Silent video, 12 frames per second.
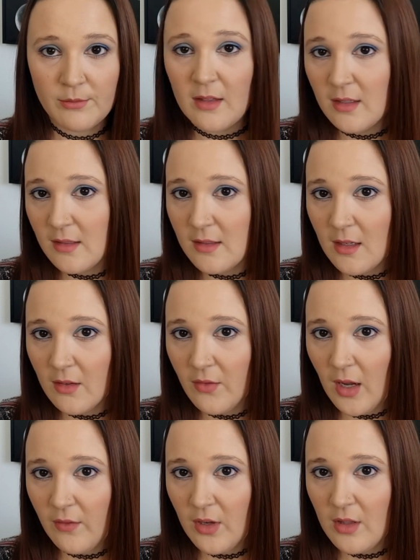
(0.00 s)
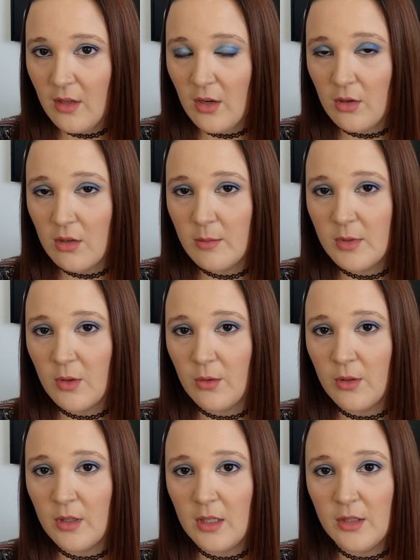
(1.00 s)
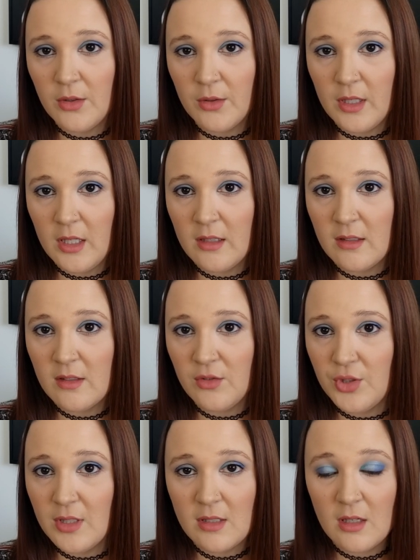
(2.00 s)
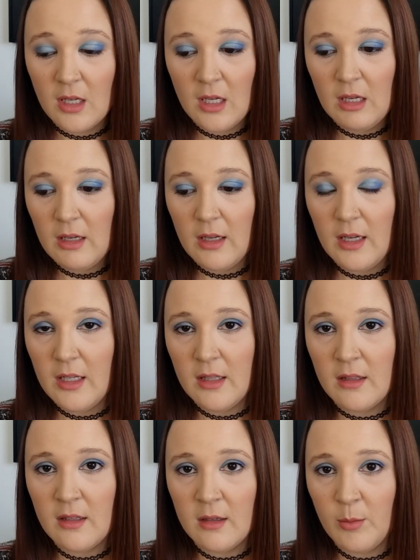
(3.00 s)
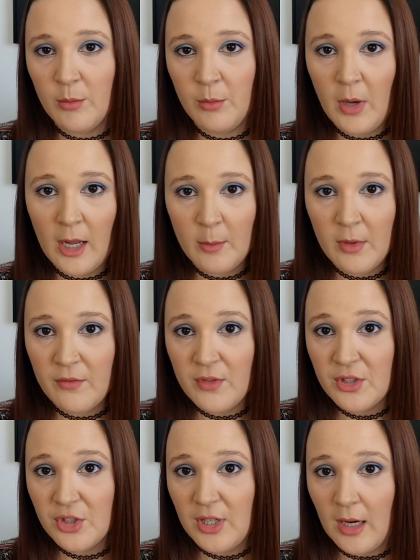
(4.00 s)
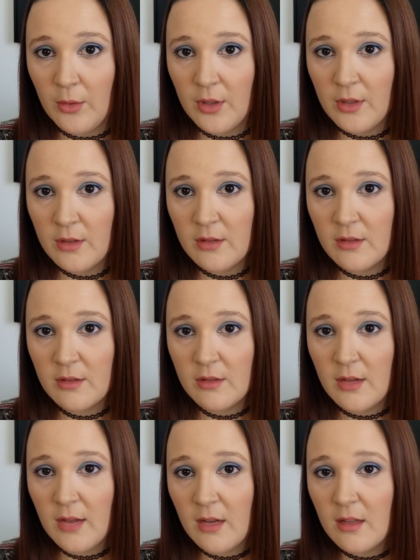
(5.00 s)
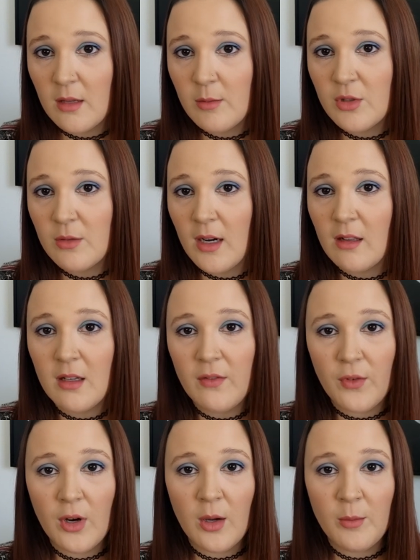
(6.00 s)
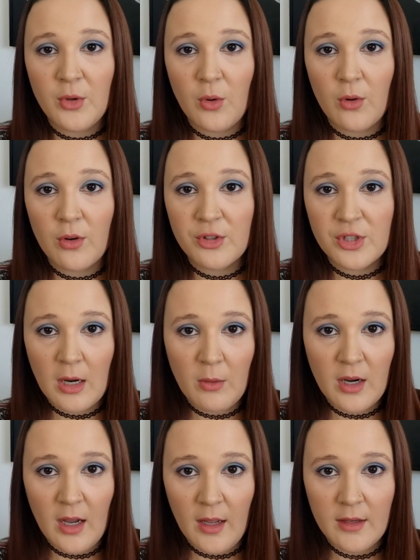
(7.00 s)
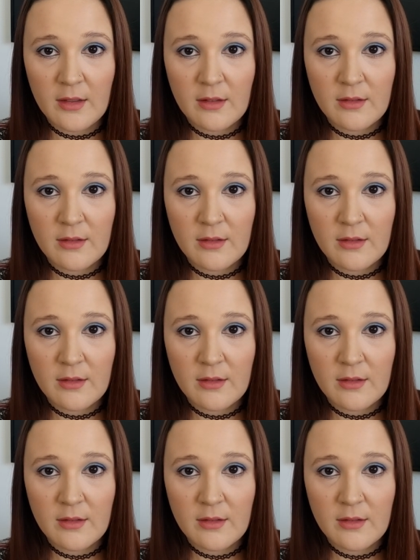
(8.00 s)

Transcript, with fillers: Then, instead of having the herbs or ingredients just in the bottom of the shower, hang them directly from your shower head